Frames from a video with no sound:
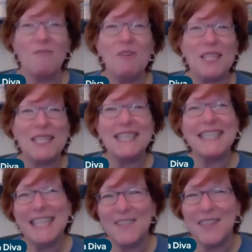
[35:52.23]
going to
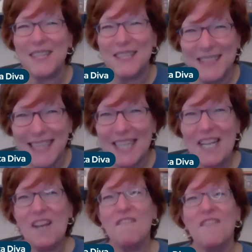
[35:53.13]
leave you
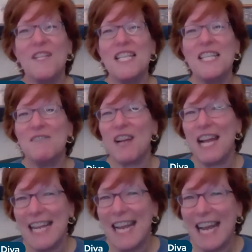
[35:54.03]
for this
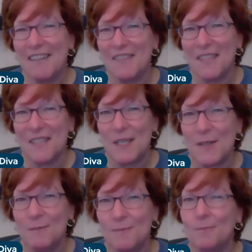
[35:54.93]
Friday afternoon.
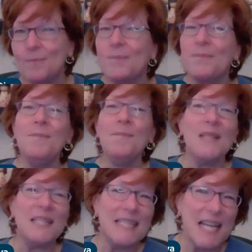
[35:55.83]

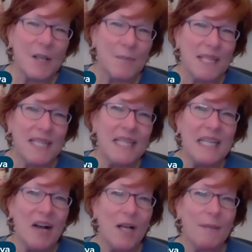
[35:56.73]
Tell me in the
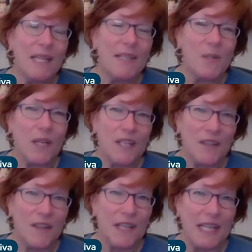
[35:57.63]
comments what you
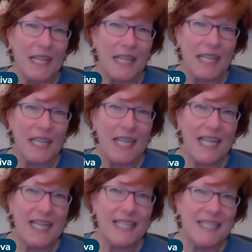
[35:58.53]
think.
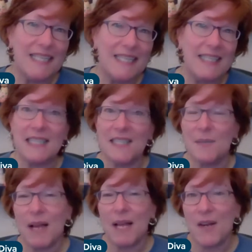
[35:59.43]
Does
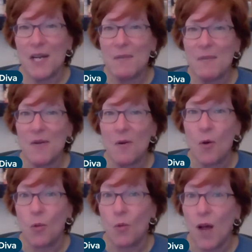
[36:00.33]
my argument
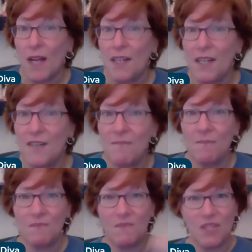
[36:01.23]
hold water?
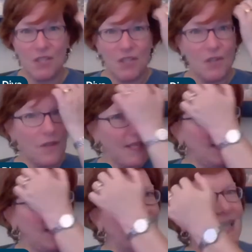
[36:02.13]
Do you think
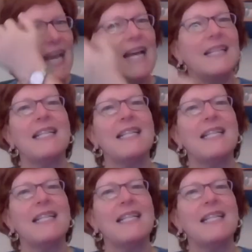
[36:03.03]
that